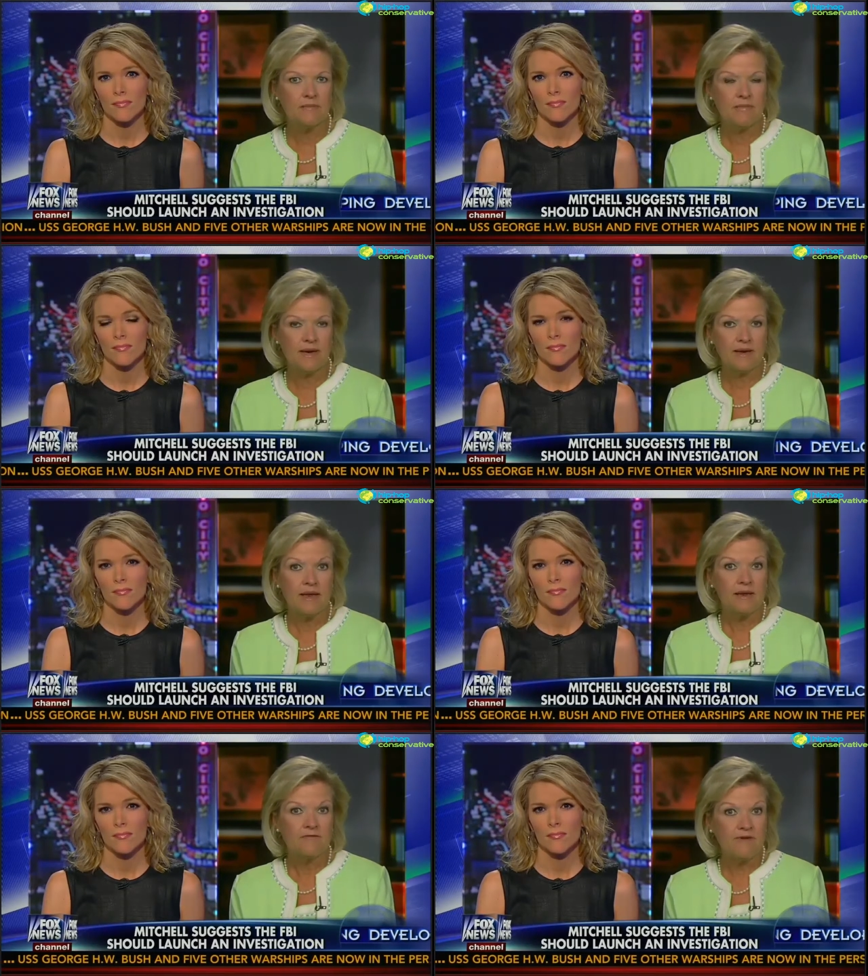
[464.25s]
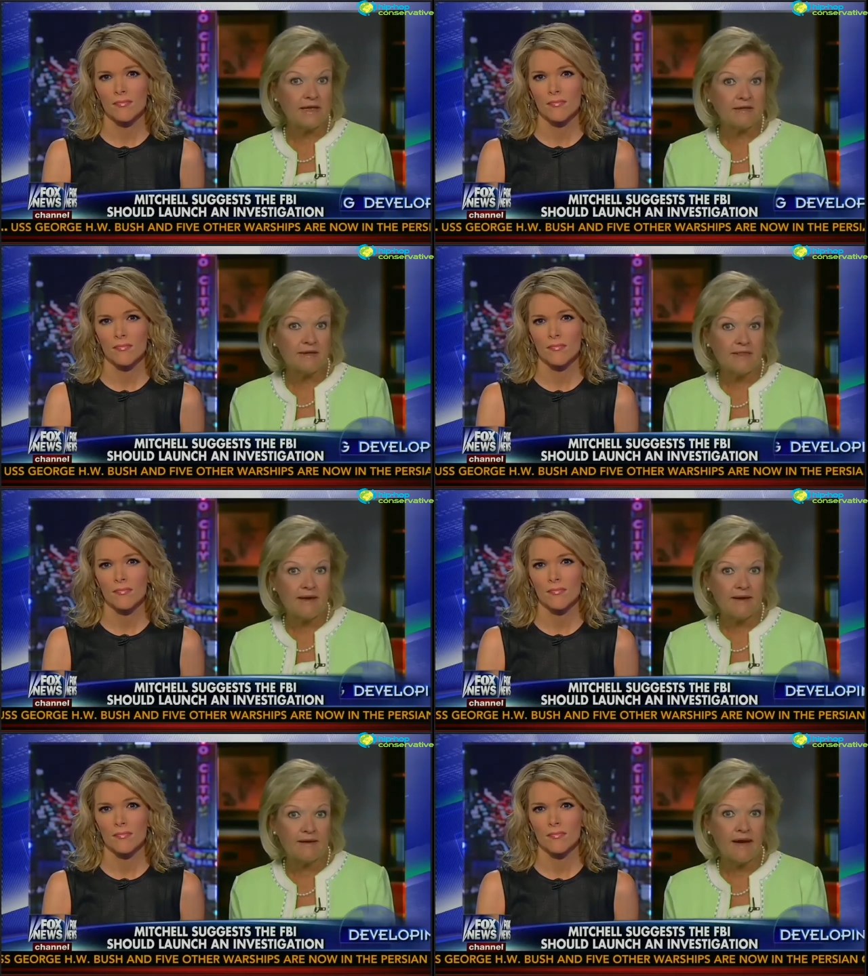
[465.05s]
Speaker 1: But failing
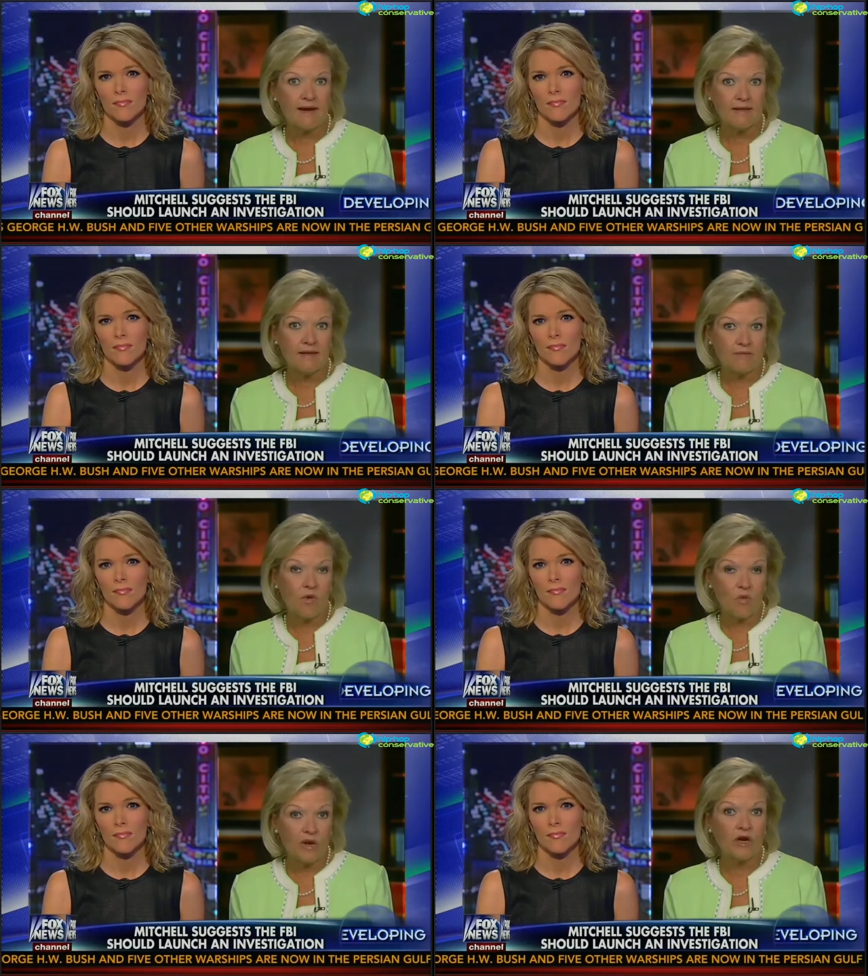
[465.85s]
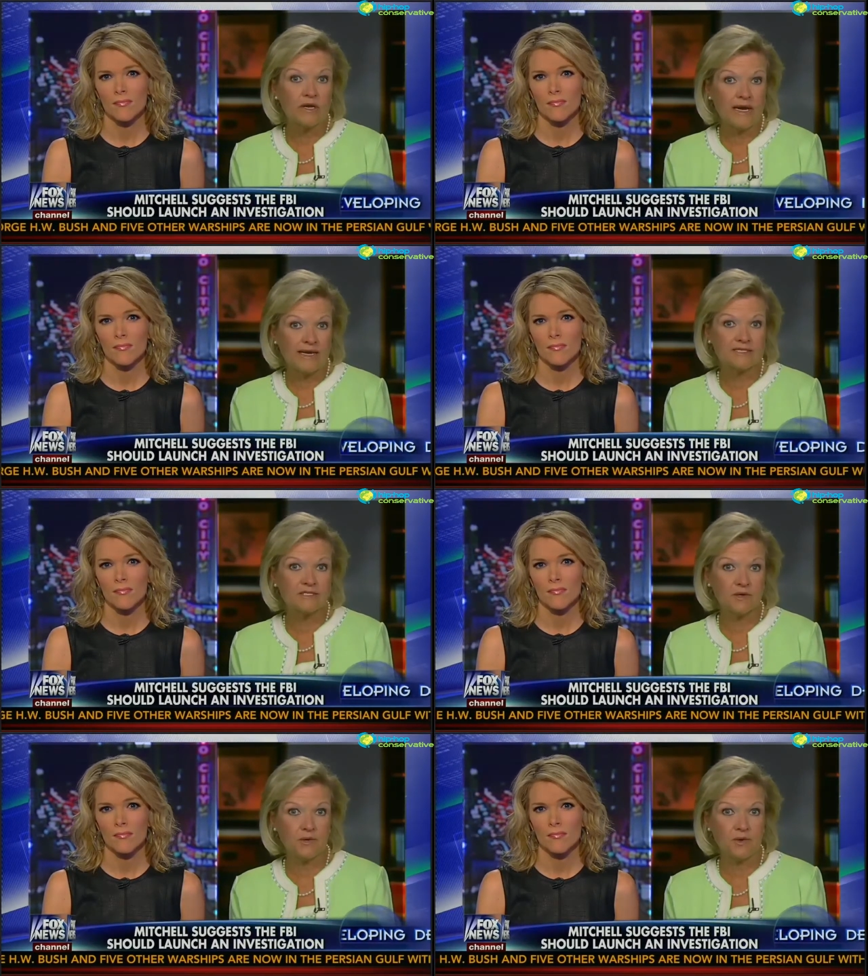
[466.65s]
that, I, what we're going to ask
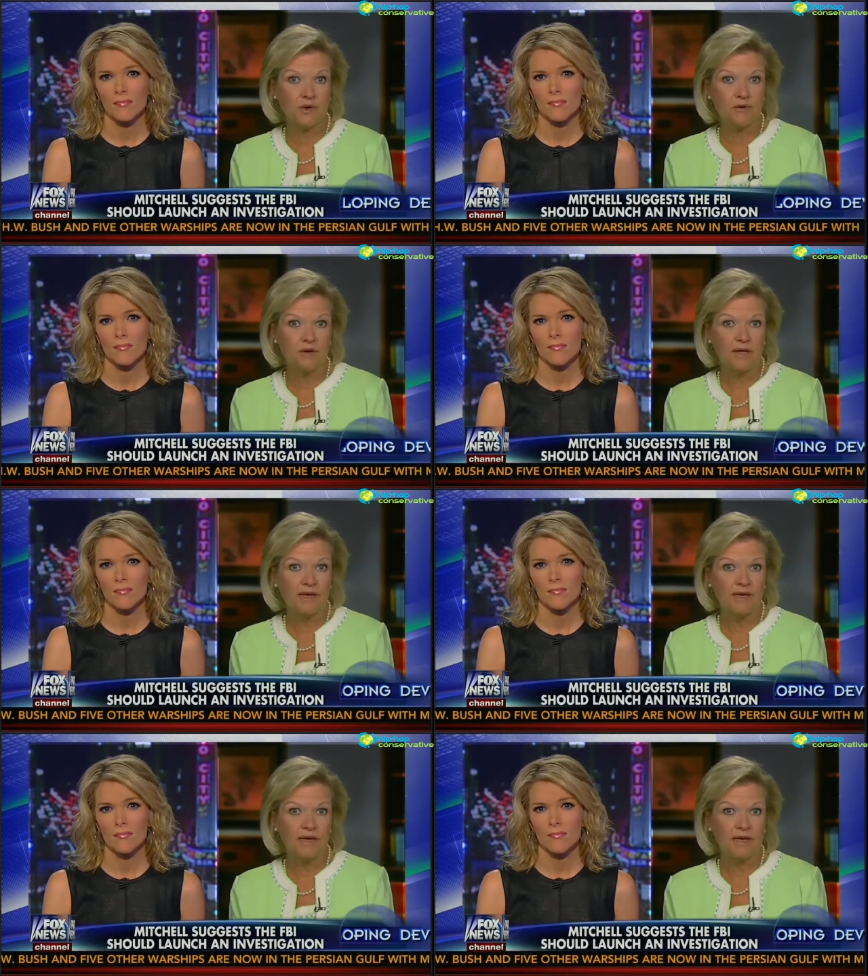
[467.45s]
the court